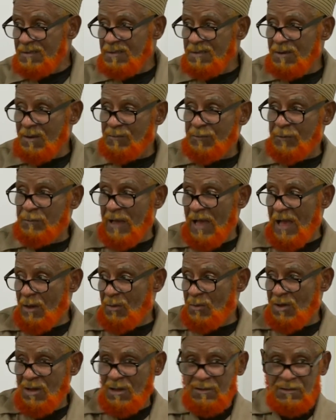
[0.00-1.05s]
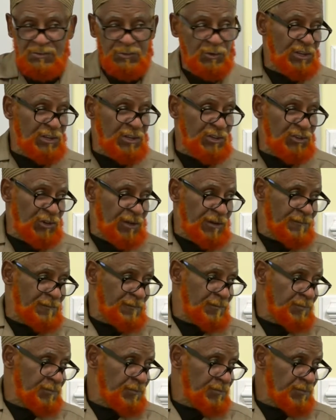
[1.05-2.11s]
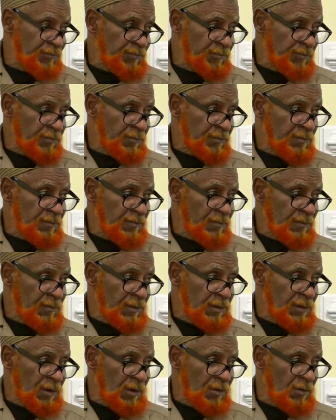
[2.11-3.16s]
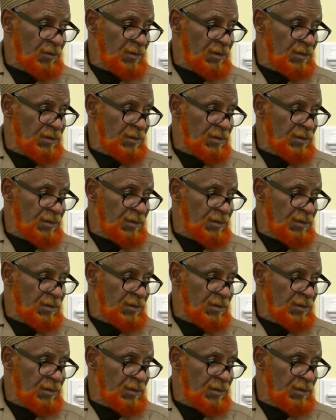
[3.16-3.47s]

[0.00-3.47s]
You know, from our tradition. You know.